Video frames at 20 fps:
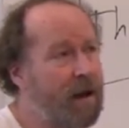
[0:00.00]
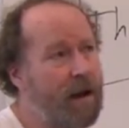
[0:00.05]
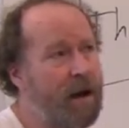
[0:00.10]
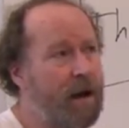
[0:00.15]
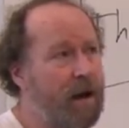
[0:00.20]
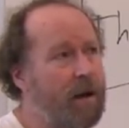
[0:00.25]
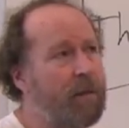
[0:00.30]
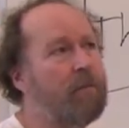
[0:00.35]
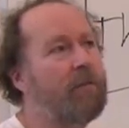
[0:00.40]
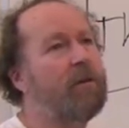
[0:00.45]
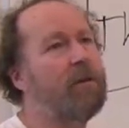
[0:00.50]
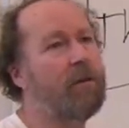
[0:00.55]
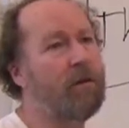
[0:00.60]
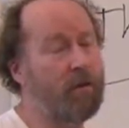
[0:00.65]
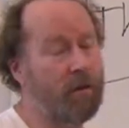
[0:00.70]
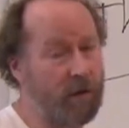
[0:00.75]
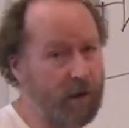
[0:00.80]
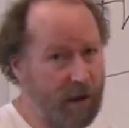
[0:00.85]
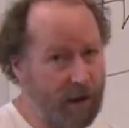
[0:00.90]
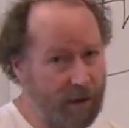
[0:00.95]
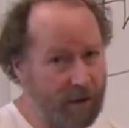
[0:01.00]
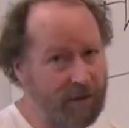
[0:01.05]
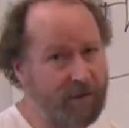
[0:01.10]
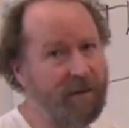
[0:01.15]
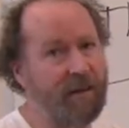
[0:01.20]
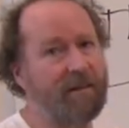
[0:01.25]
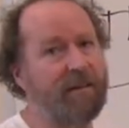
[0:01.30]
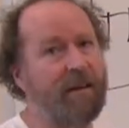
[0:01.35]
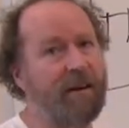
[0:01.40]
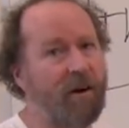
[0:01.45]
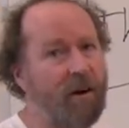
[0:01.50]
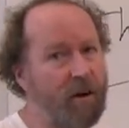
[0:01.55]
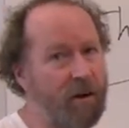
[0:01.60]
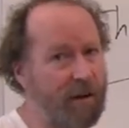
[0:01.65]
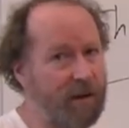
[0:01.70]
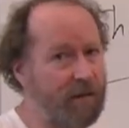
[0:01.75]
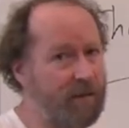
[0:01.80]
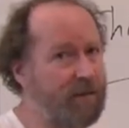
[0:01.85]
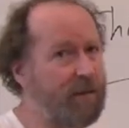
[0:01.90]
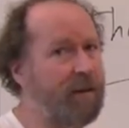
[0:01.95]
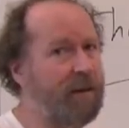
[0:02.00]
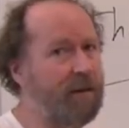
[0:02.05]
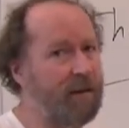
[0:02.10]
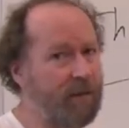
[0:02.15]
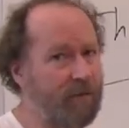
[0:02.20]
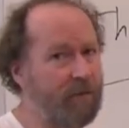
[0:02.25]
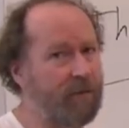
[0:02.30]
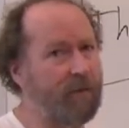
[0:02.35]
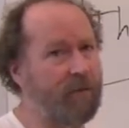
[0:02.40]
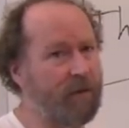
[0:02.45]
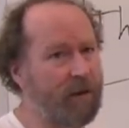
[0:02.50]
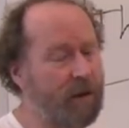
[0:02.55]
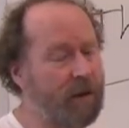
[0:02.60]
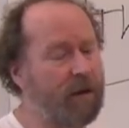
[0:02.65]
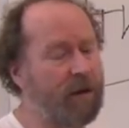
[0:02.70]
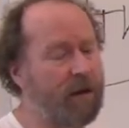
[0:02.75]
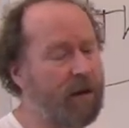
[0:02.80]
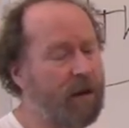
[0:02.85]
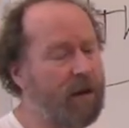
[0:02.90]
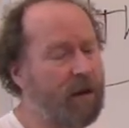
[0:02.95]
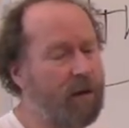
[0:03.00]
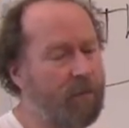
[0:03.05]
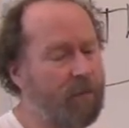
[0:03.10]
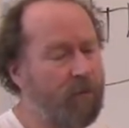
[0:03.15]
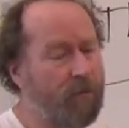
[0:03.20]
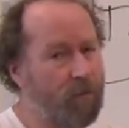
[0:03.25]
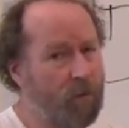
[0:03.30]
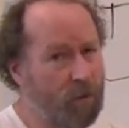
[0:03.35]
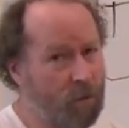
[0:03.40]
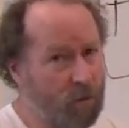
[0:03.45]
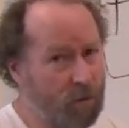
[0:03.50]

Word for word: um, though the United States had a higher standard of living before